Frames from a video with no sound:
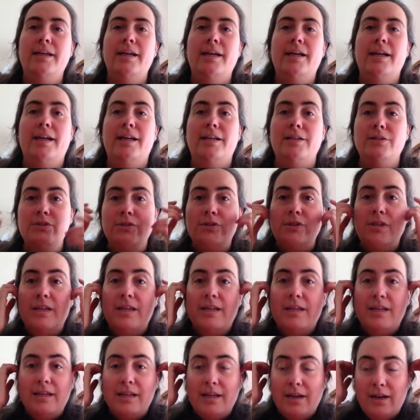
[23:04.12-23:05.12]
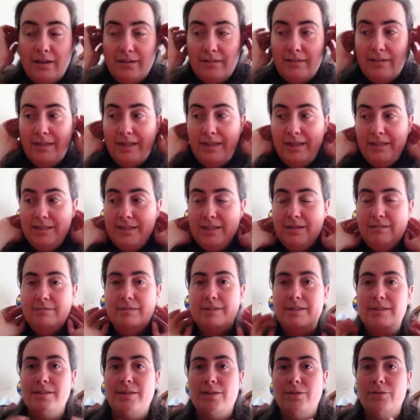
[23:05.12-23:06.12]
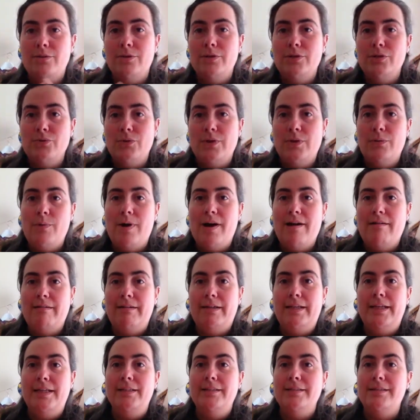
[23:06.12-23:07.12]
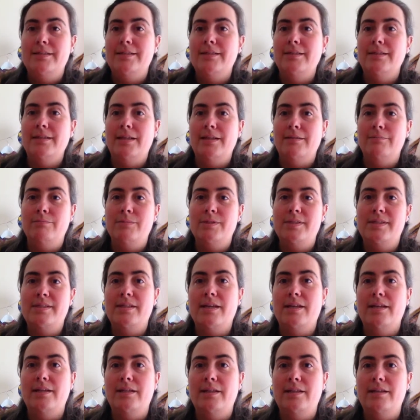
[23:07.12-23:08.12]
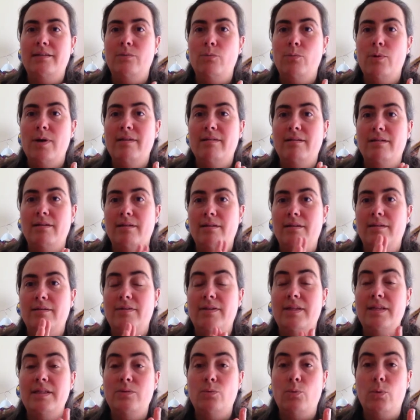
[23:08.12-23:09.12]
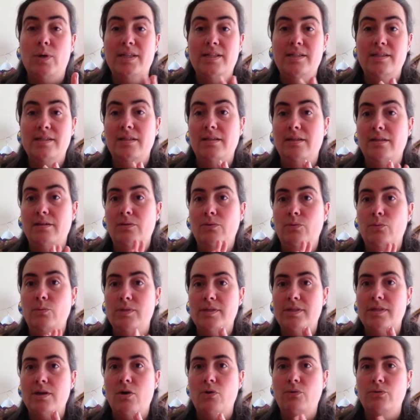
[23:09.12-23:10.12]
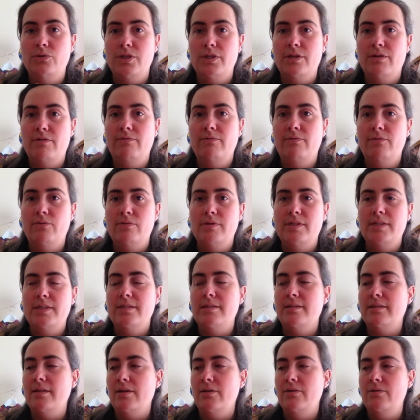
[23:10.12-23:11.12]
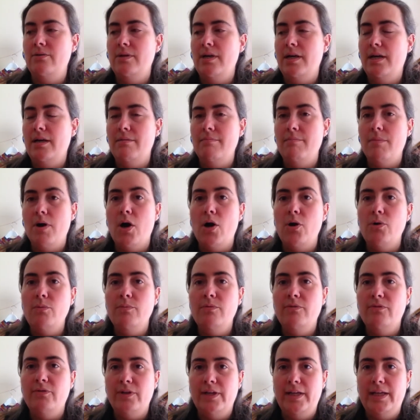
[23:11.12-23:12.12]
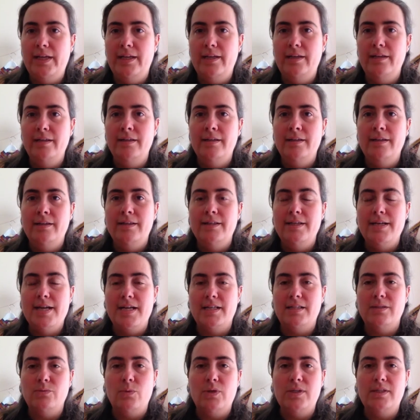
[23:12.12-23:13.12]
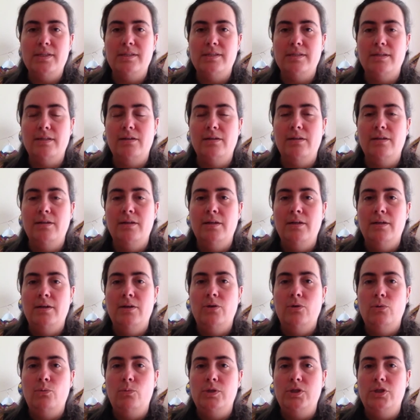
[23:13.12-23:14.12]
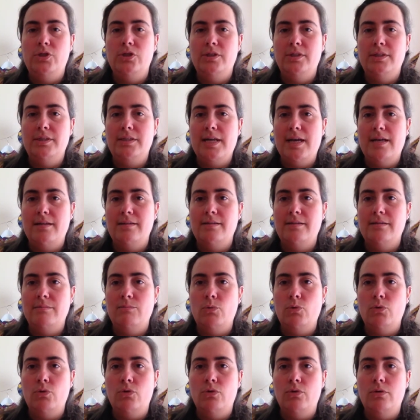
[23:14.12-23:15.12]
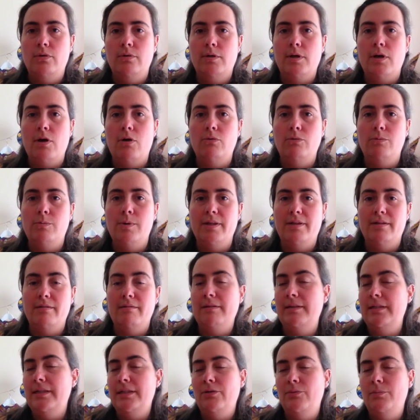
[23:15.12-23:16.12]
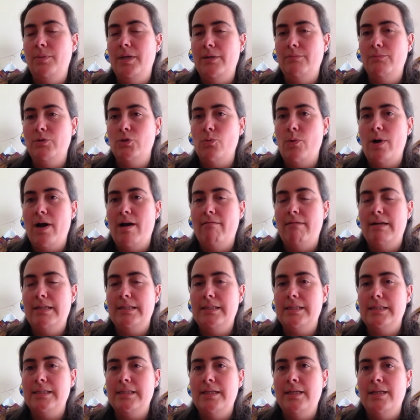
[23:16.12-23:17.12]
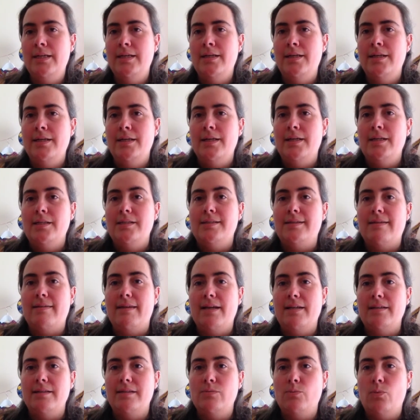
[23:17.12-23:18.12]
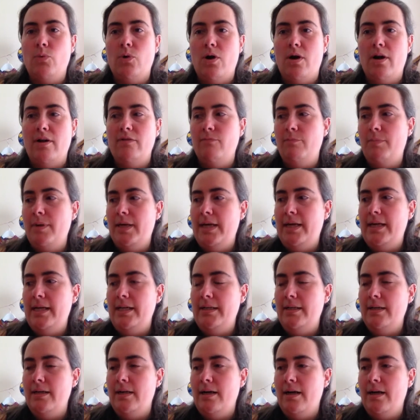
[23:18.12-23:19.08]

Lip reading: and I think Darren's going to enjoy wearing it. Certainly the weather this winter was cold enough for it, so hopefully next winter we should get some more cold weather and he'll be able to wear it. So that's what I've been